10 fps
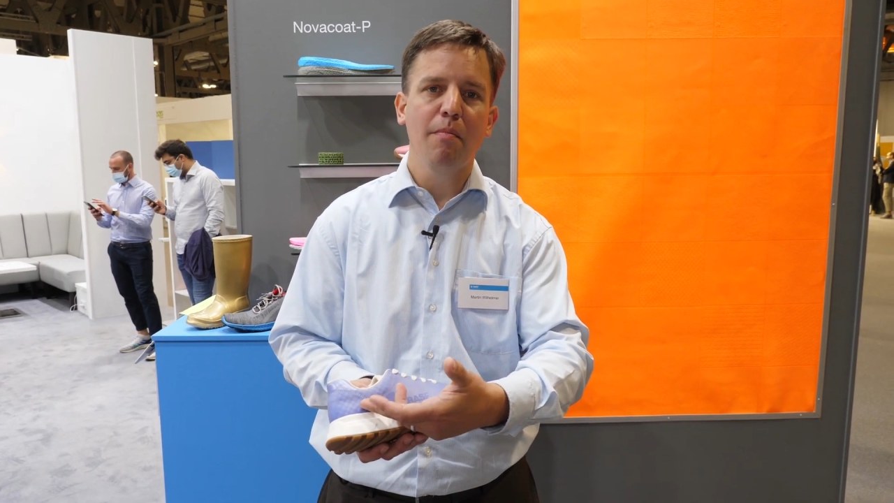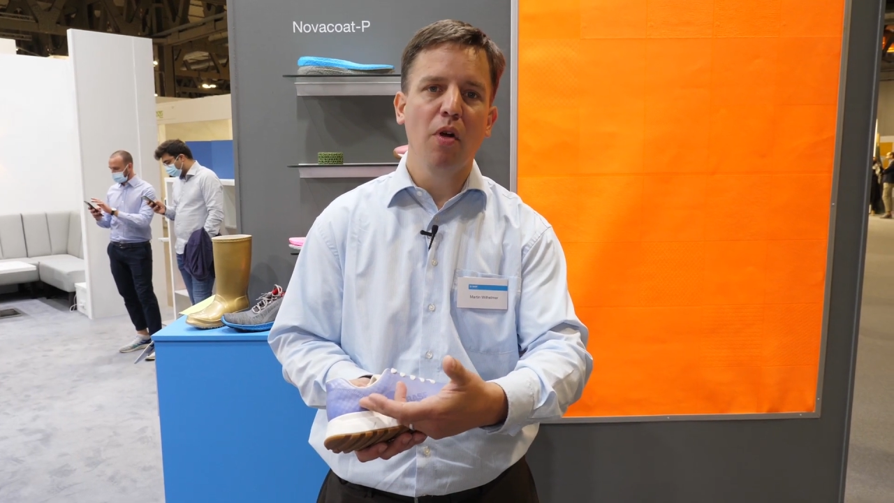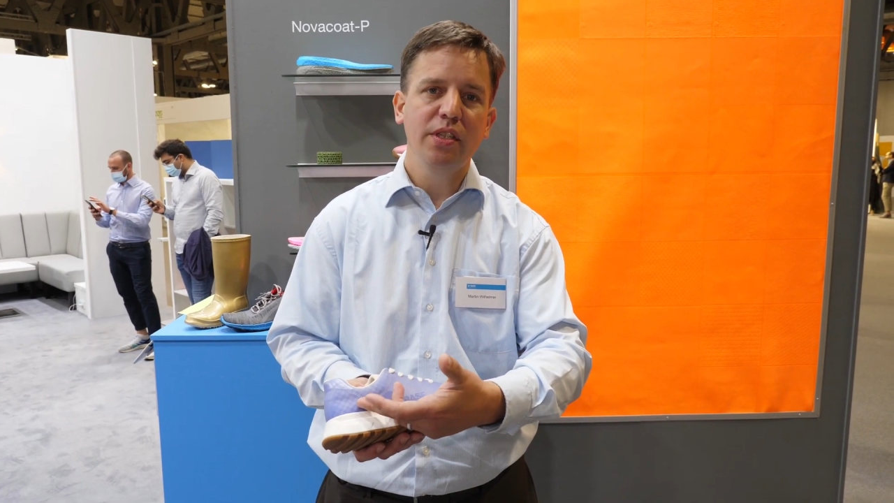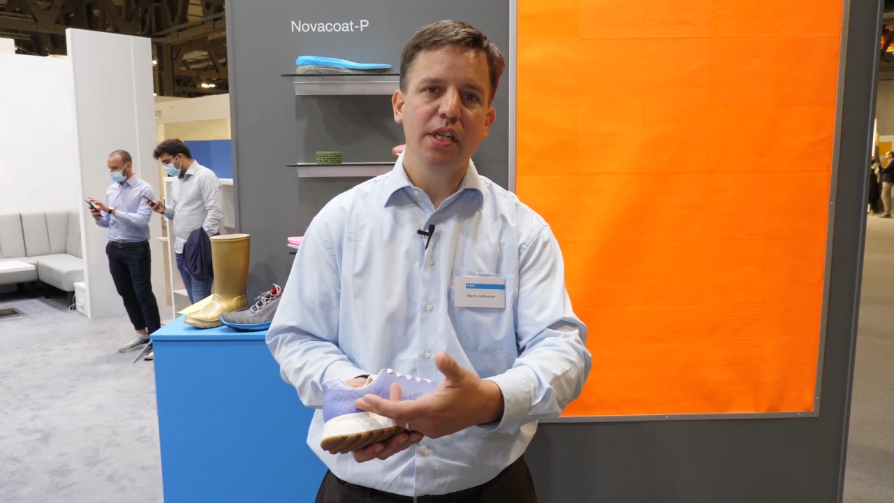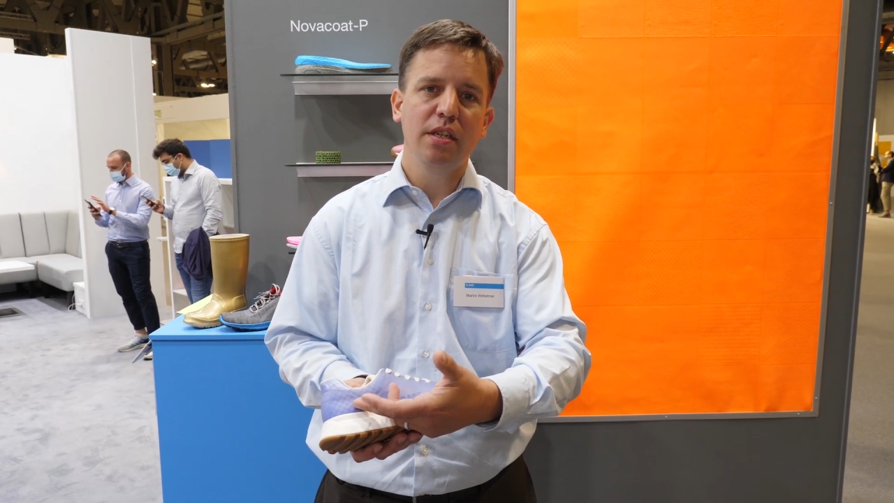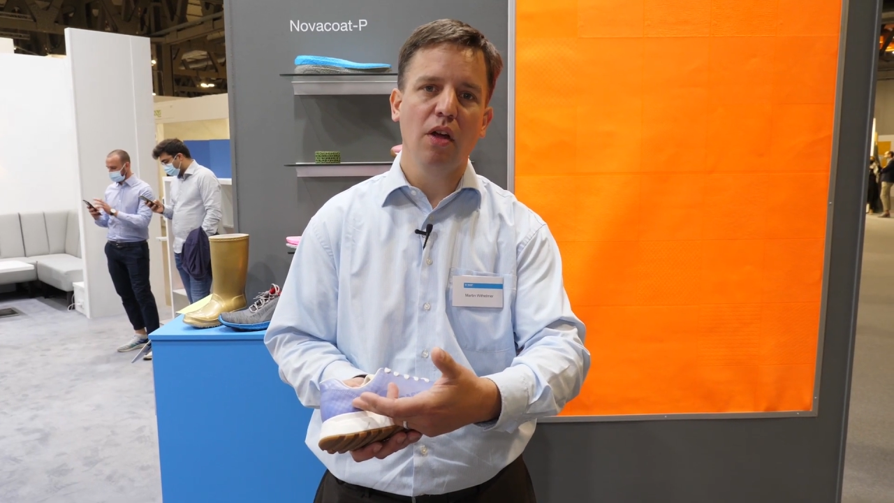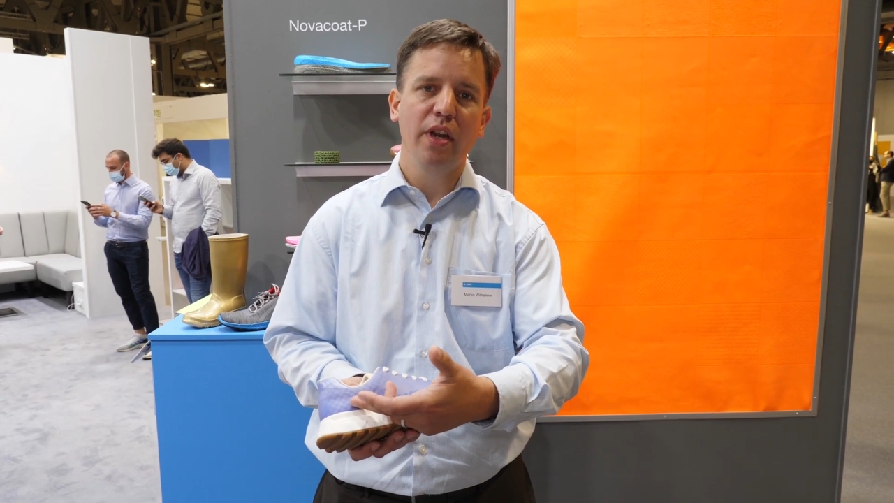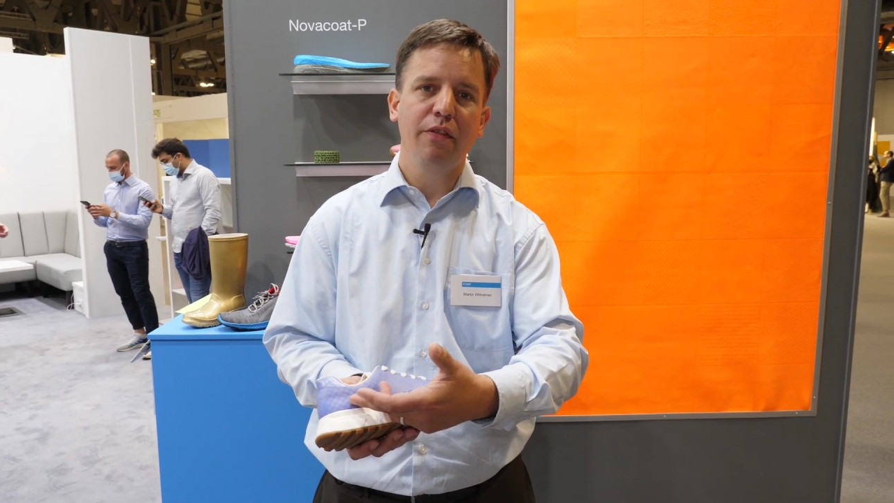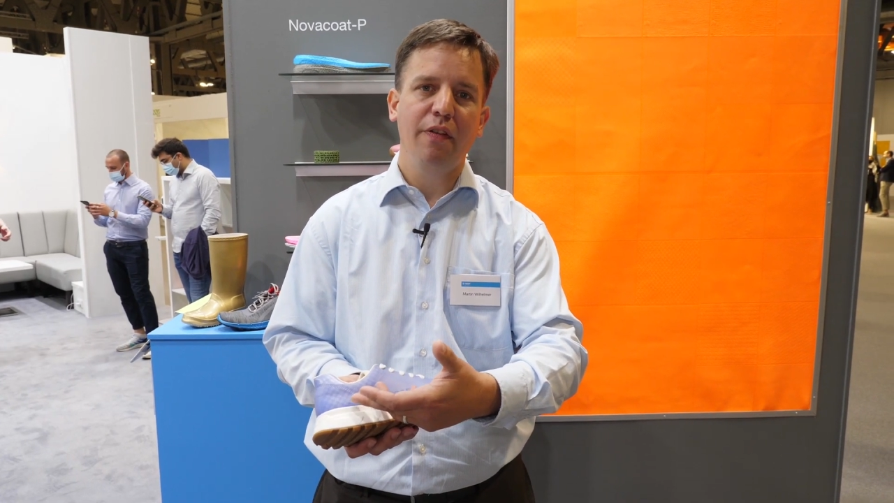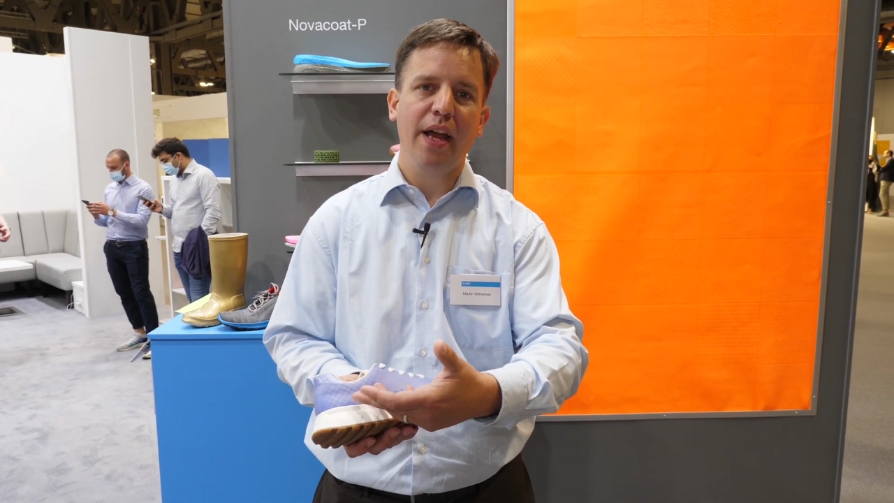
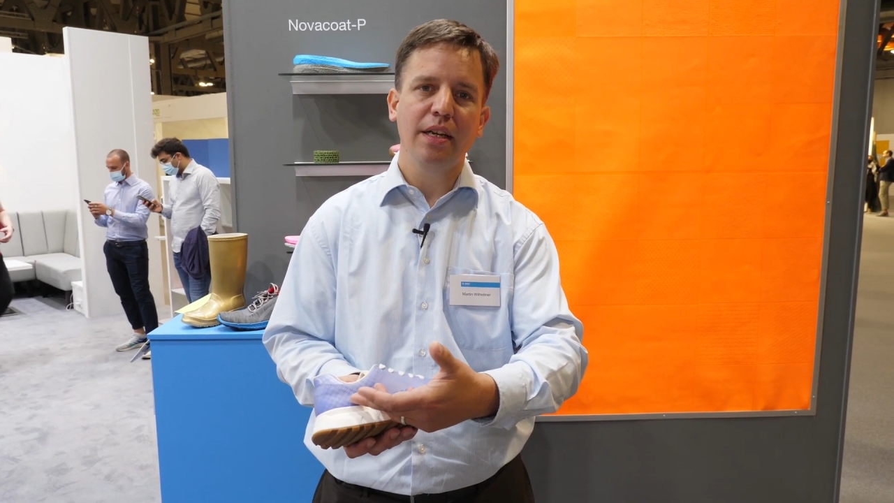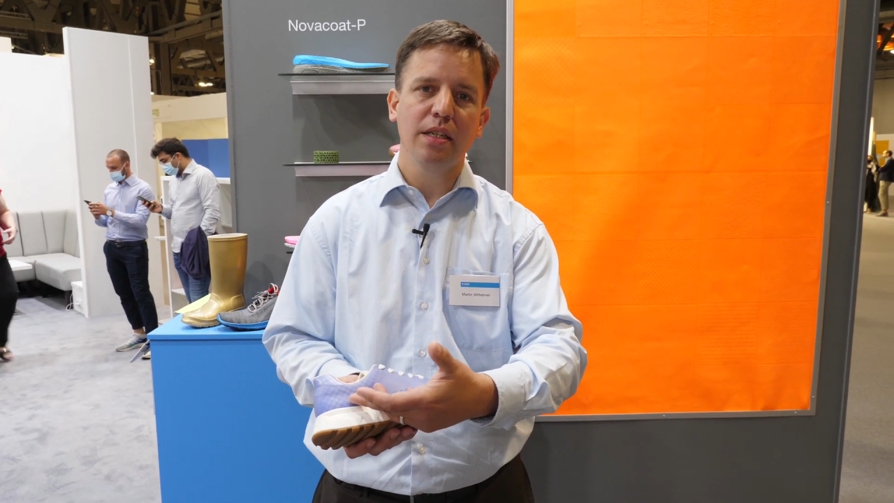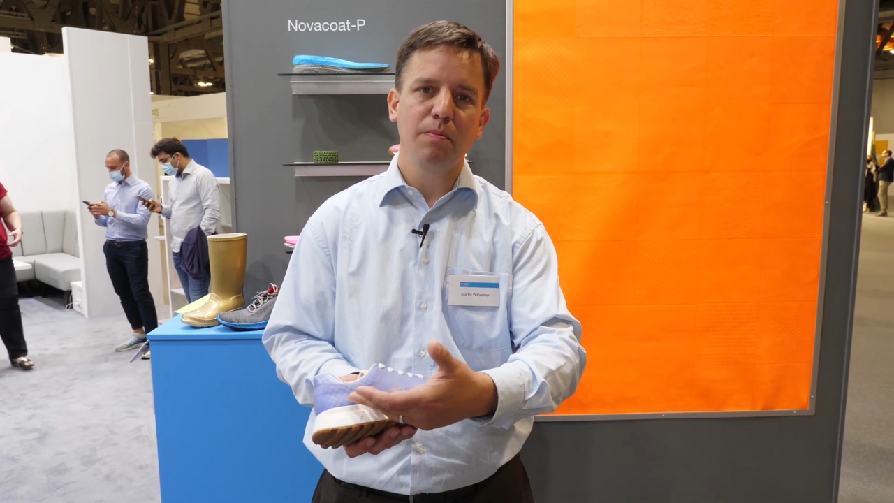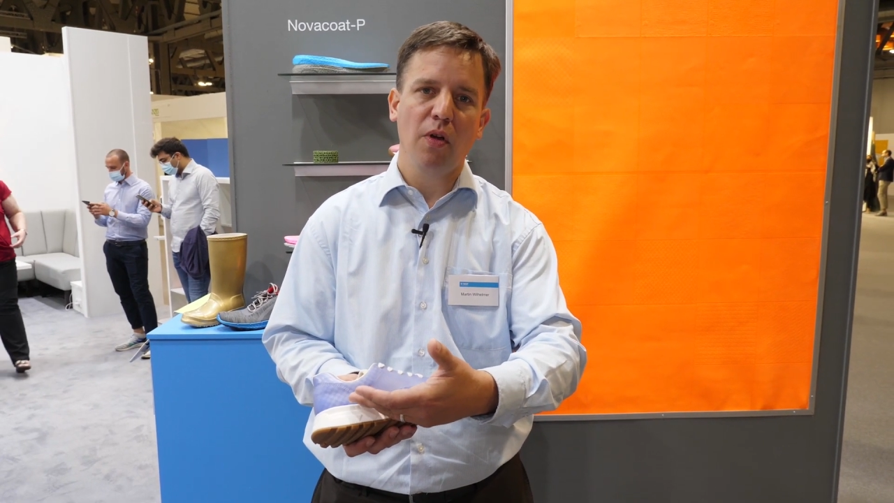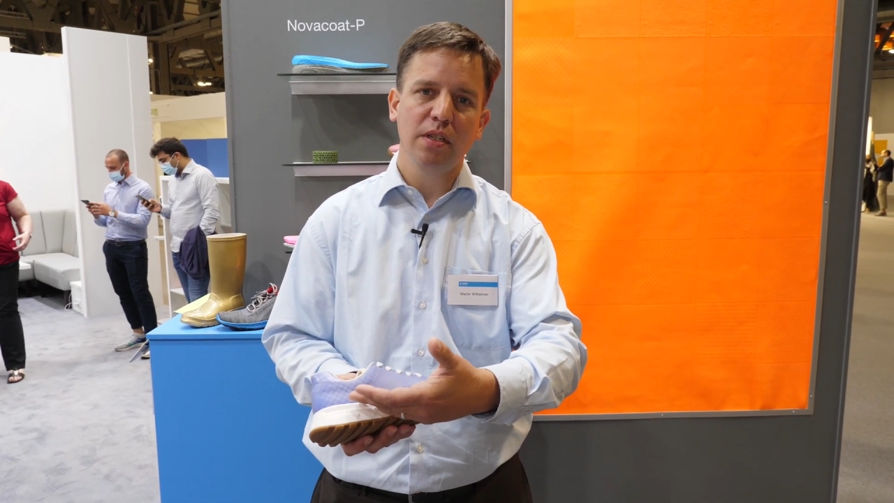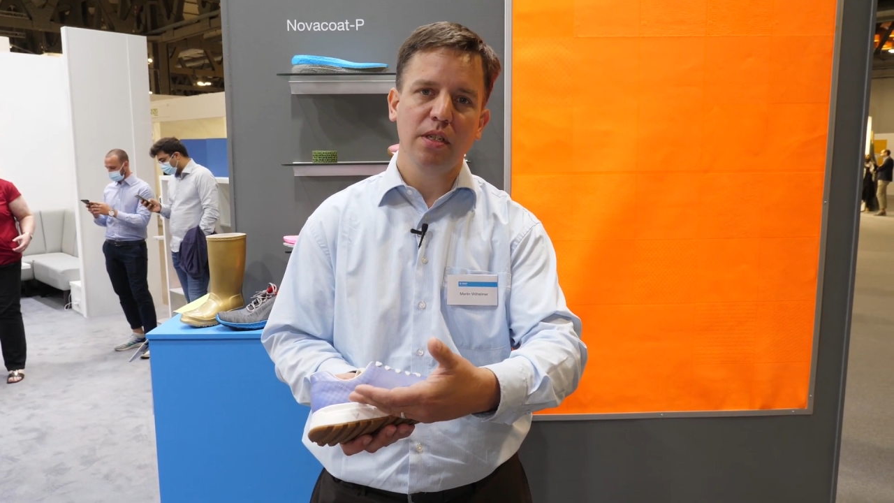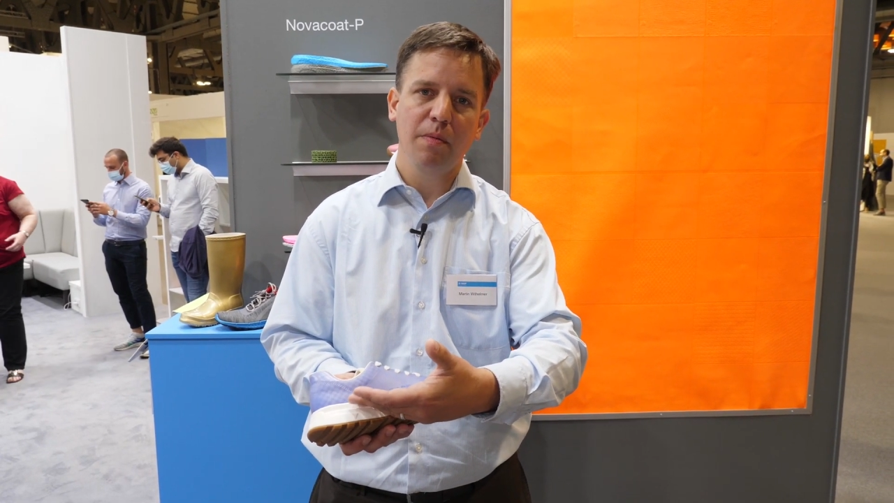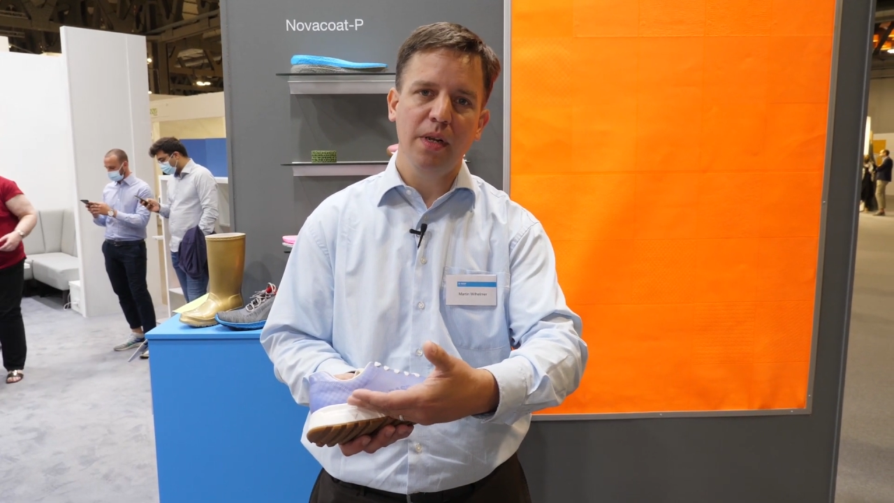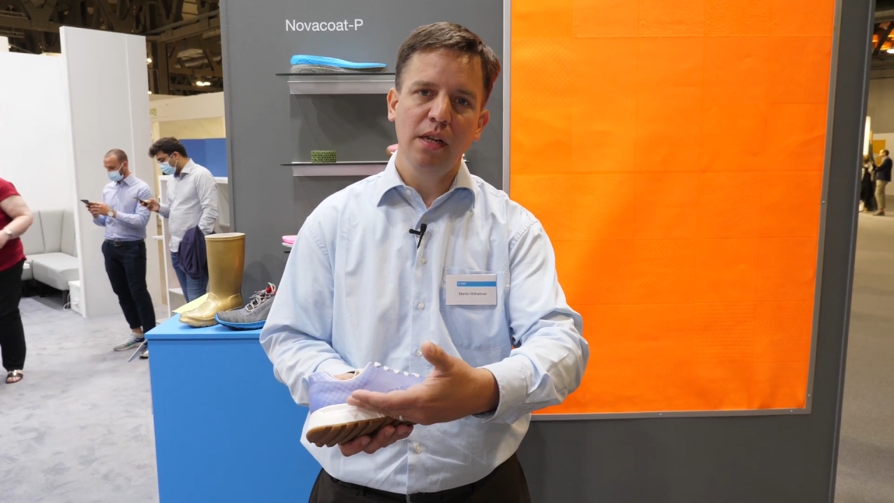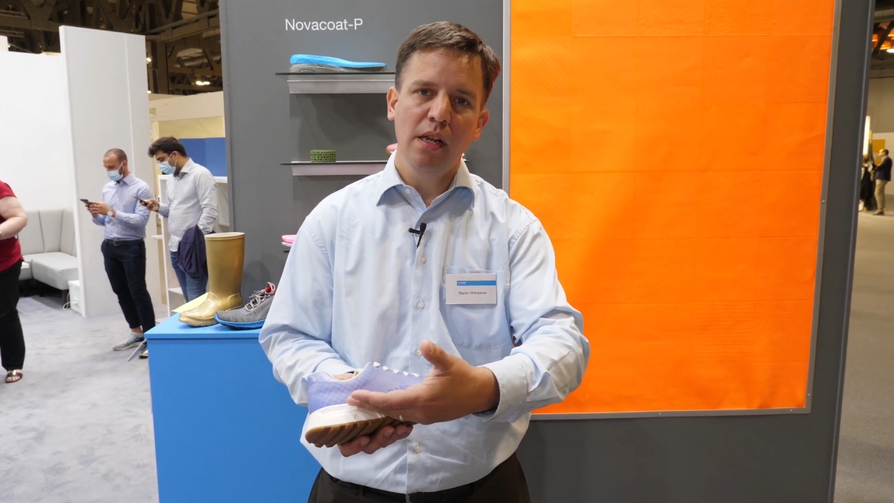multi-tone effect is
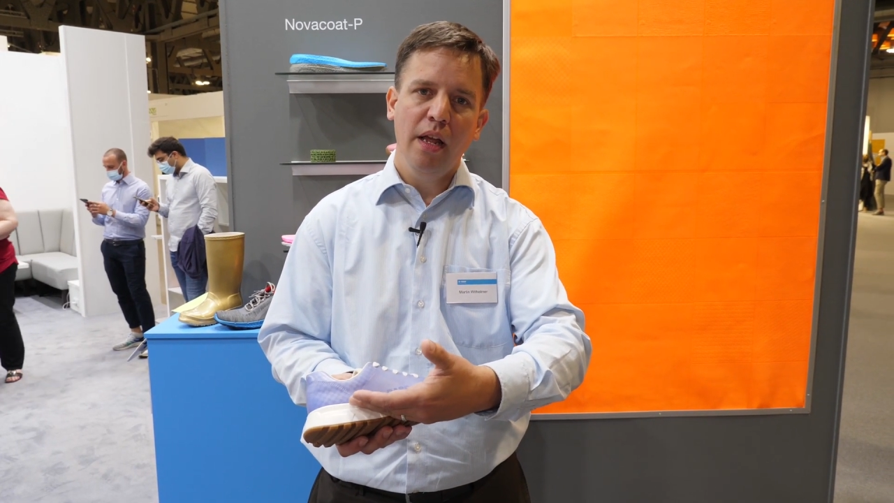possible,